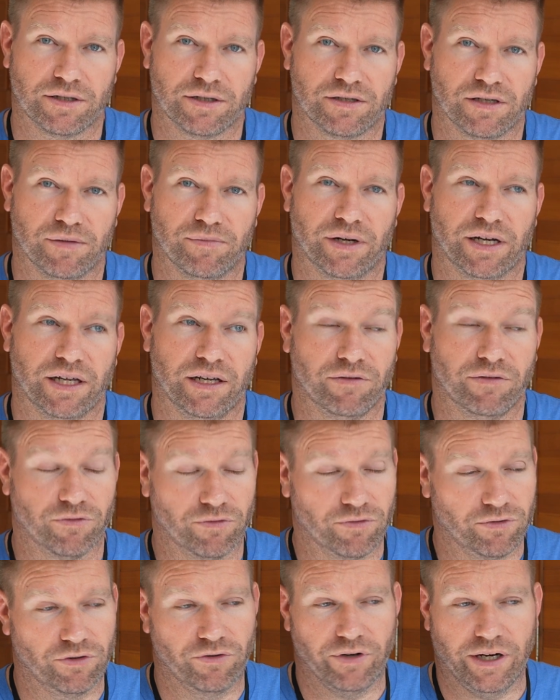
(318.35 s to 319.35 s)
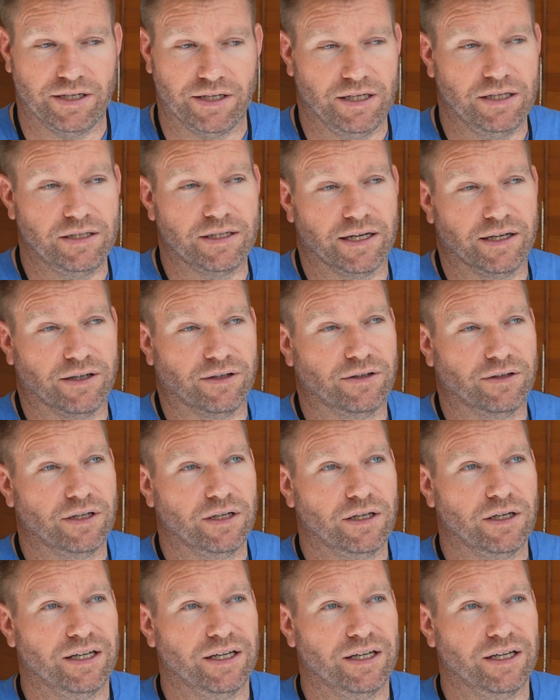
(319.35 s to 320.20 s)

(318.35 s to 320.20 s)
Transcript: to somebody in great detail,